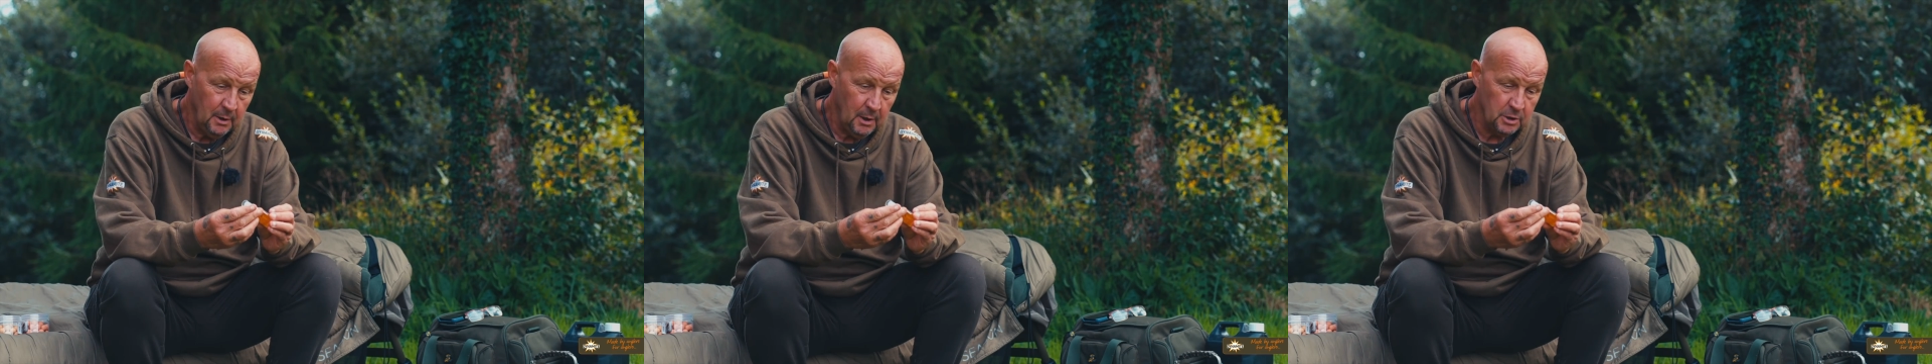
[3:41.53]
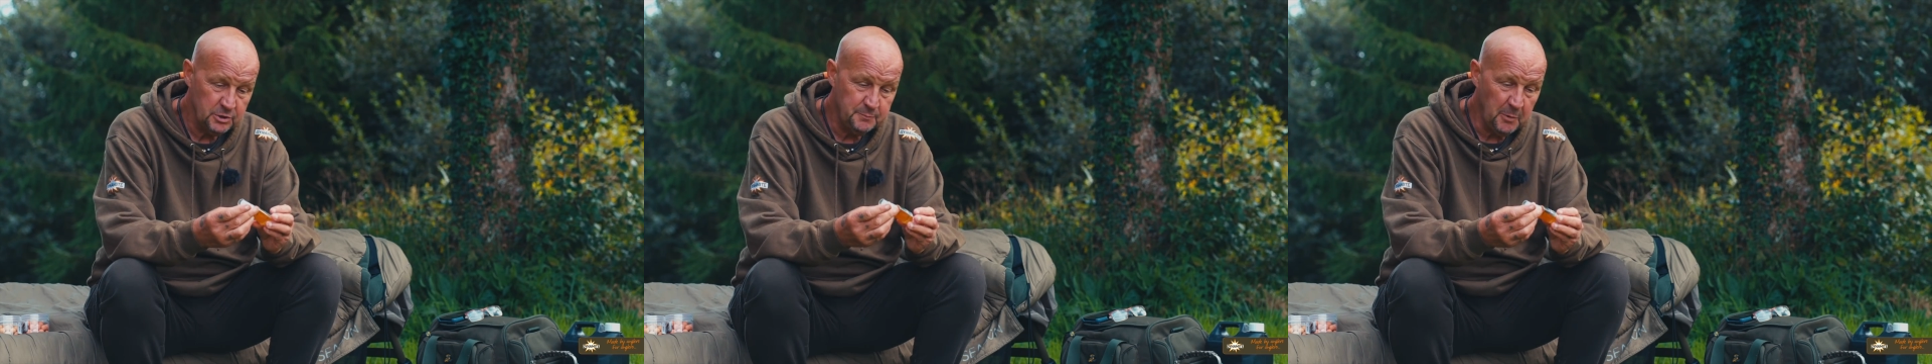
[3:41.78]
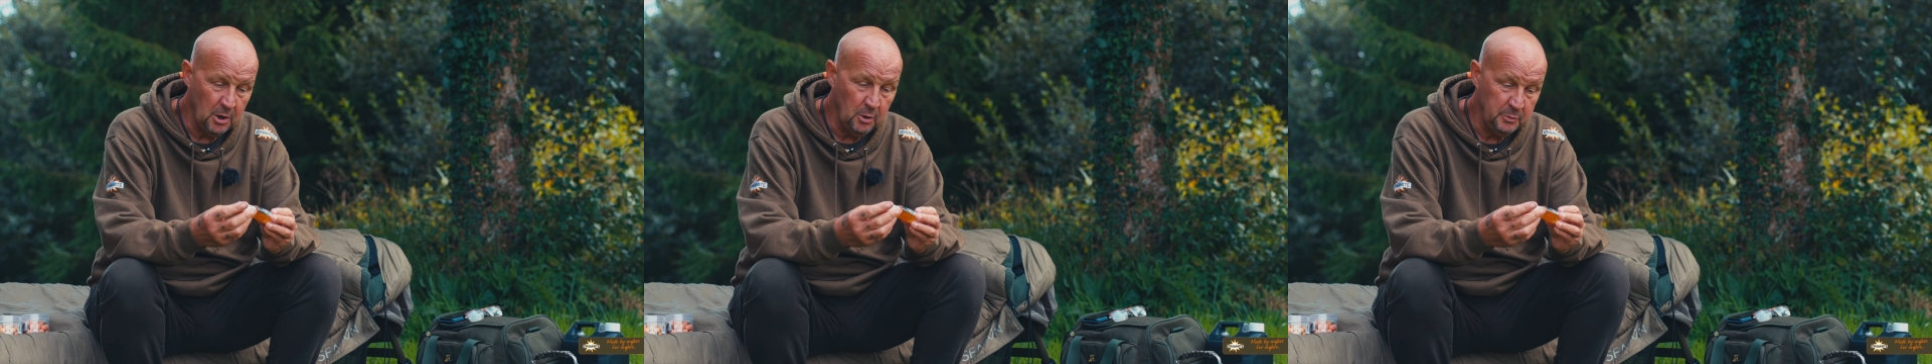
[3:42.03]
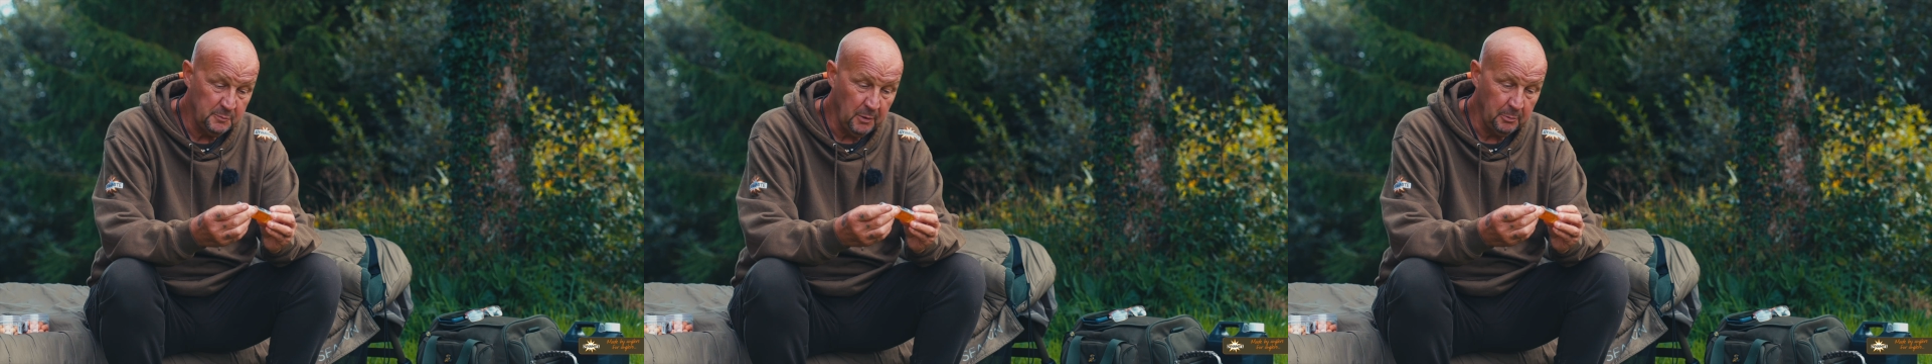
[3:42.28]
I
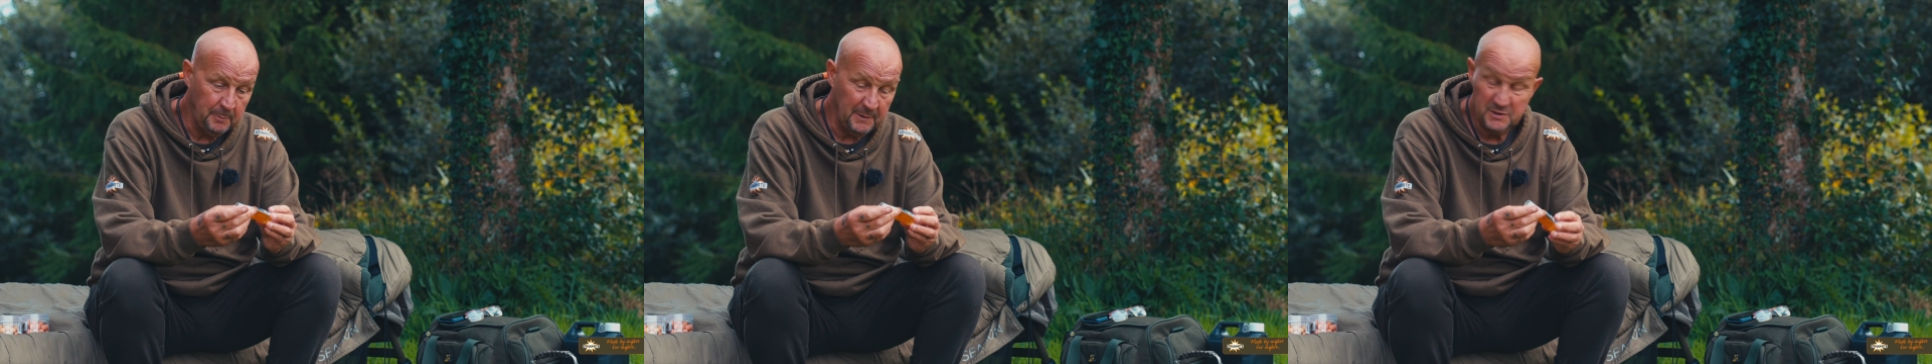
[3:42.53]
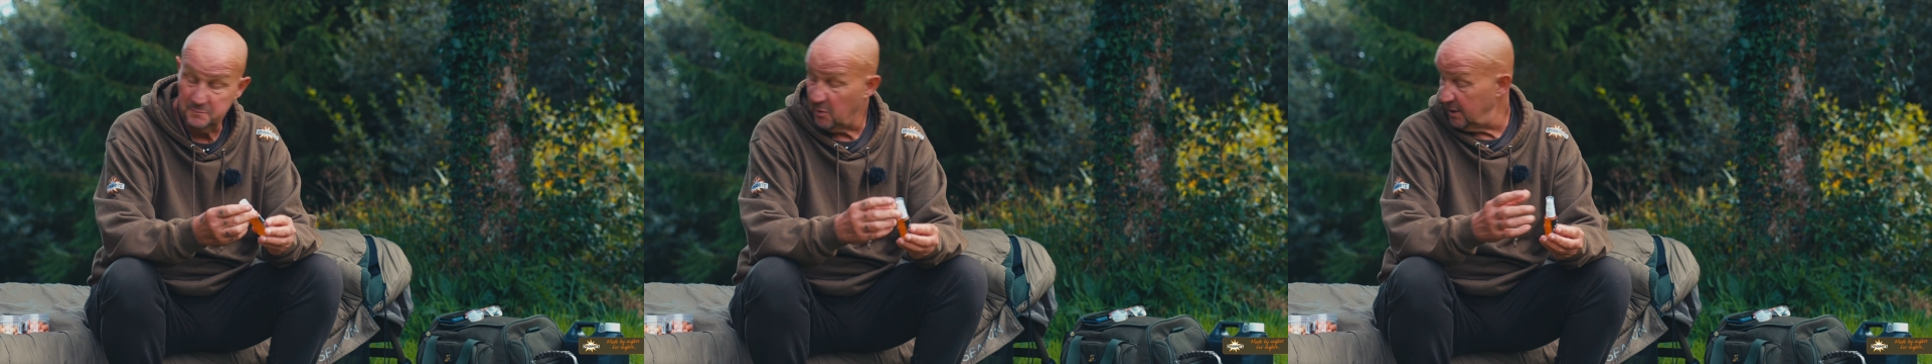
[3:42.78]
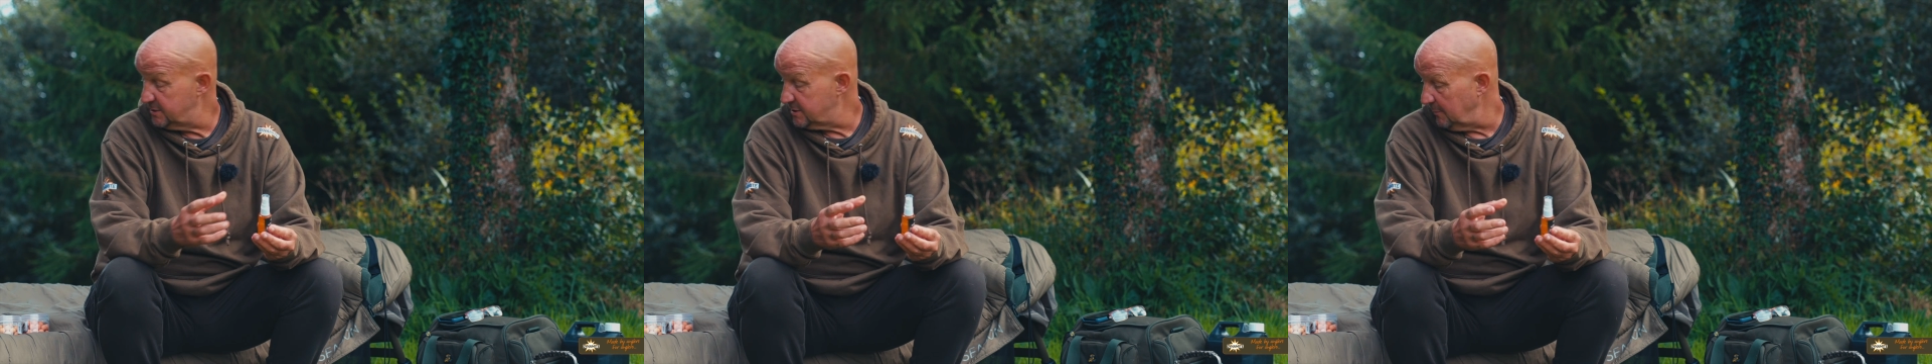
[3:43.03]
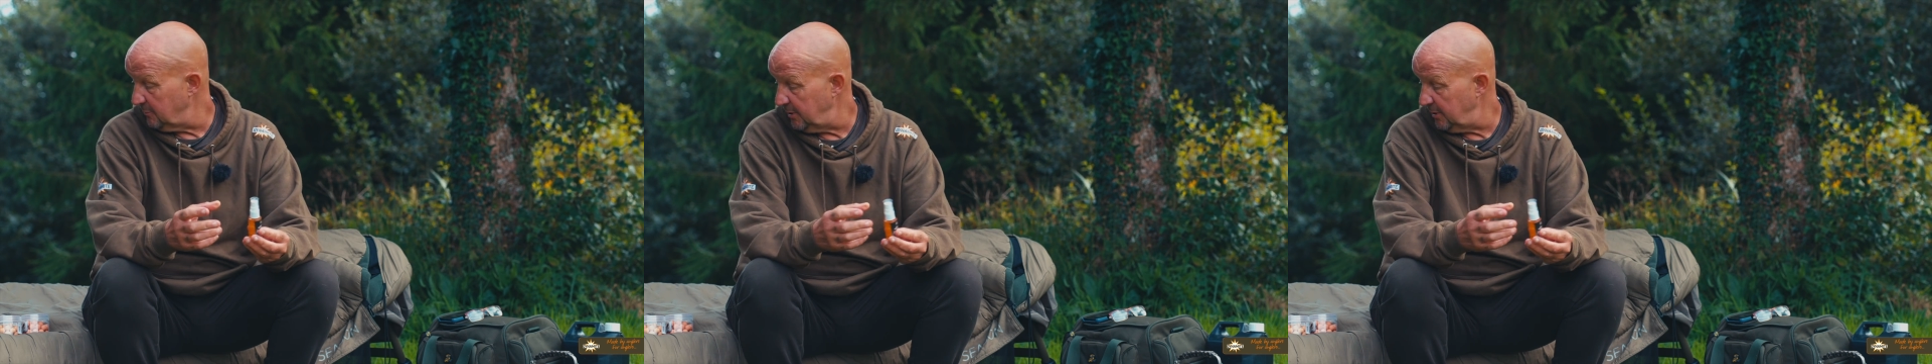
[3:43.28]
would probably spray some